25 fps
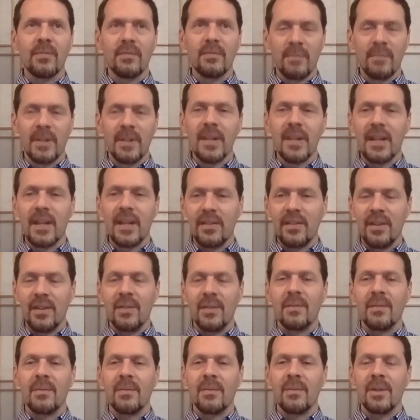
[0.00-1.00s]

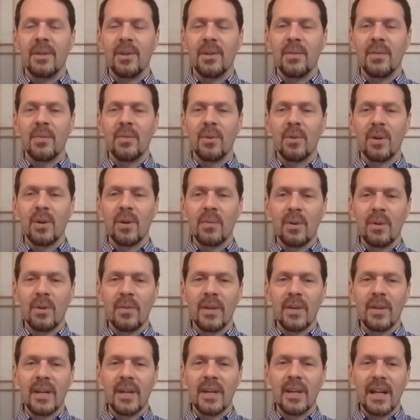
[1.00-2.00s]
realizing, more and more
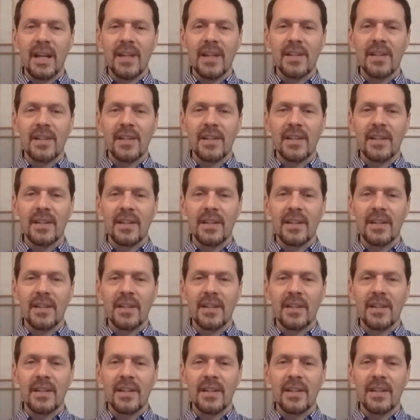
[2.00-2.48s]
of a connection.